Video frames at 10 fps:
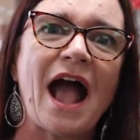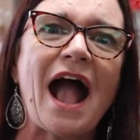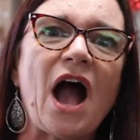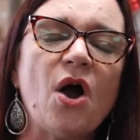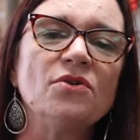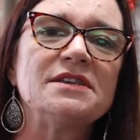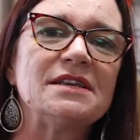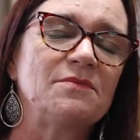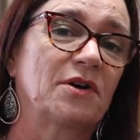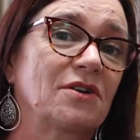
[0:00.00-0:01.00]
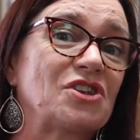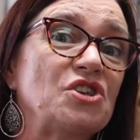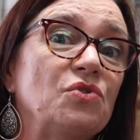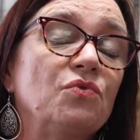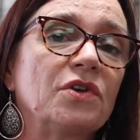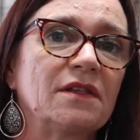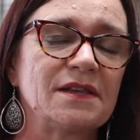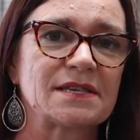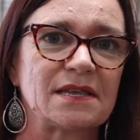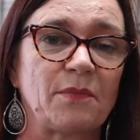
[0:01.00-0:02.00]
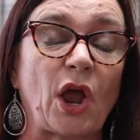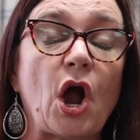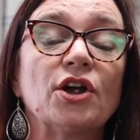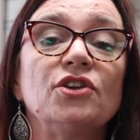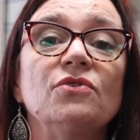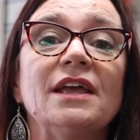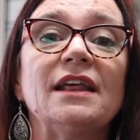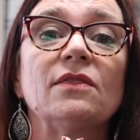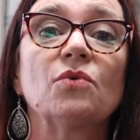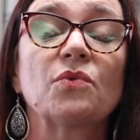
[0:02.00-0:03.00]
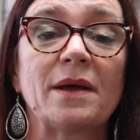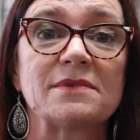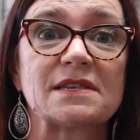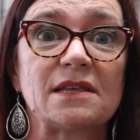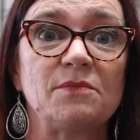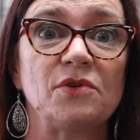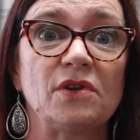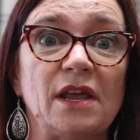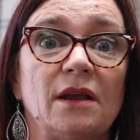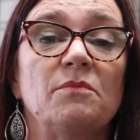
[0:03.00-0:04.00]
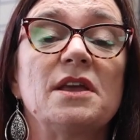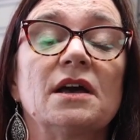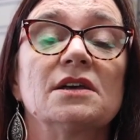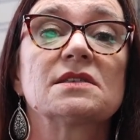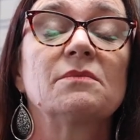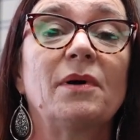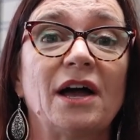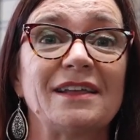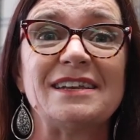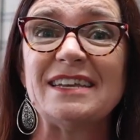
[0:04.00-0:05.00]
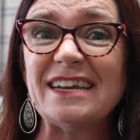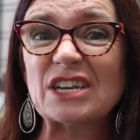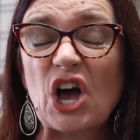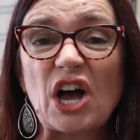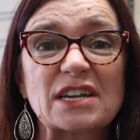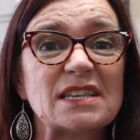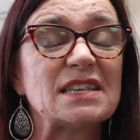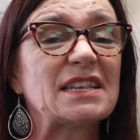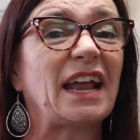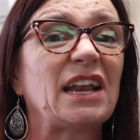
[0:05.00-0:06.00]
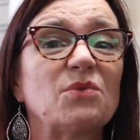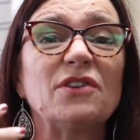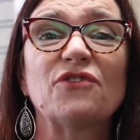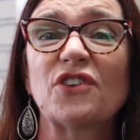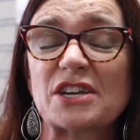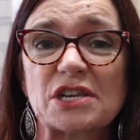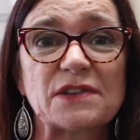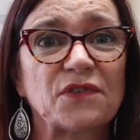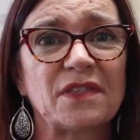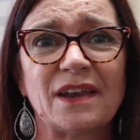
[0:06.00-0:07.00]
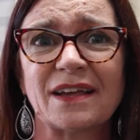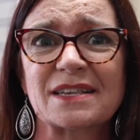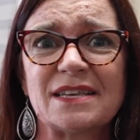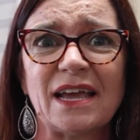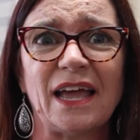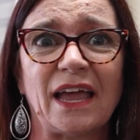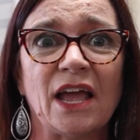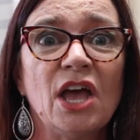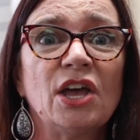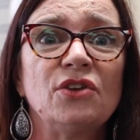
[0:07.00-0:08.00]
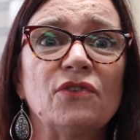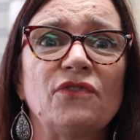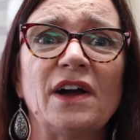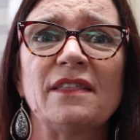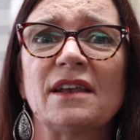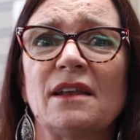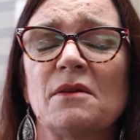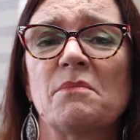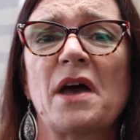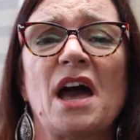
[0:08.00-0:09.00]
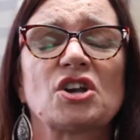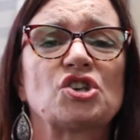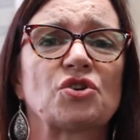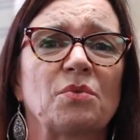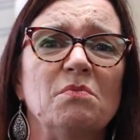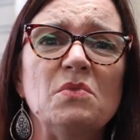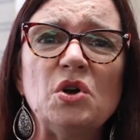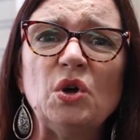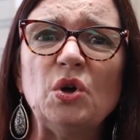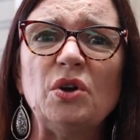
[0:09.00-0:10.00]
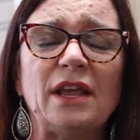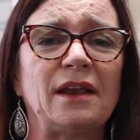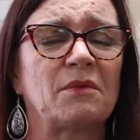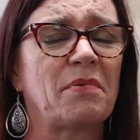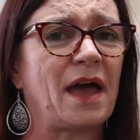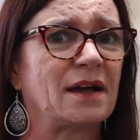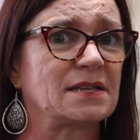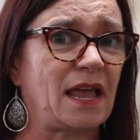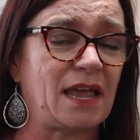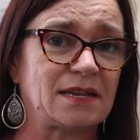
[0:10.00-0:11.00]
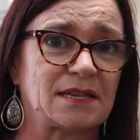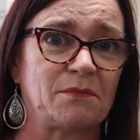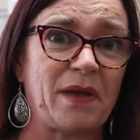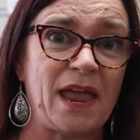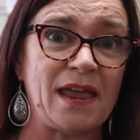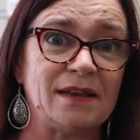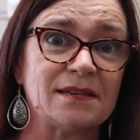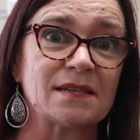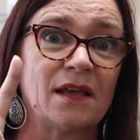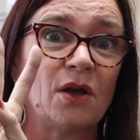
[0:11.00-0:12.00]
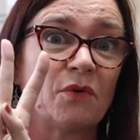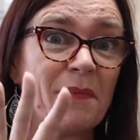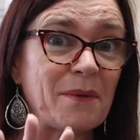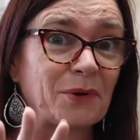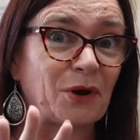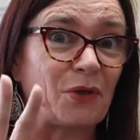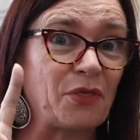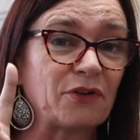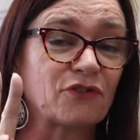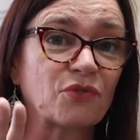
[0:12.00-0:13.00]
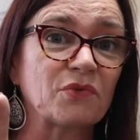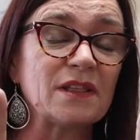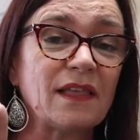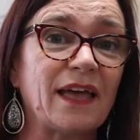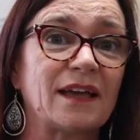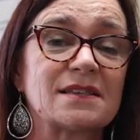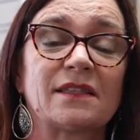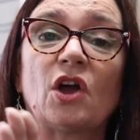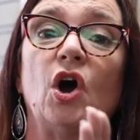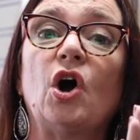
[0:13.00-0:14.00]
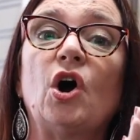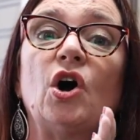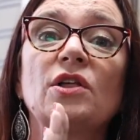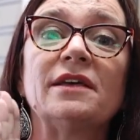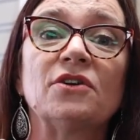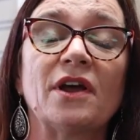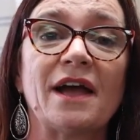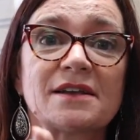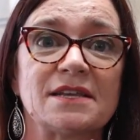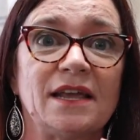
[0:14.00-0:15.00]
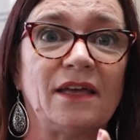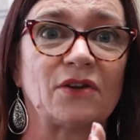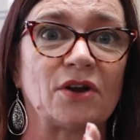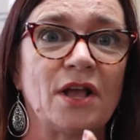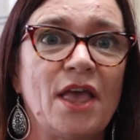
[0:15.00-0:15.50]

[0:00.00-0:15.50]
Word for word: How deep are you really sleeping? Are you getting the REM sleep you need? Because the body detoxes and it refreshes for the next day. You'll find that it impacts your mood, it impacts aches and pains. Remember, there's three legs and they all interact together.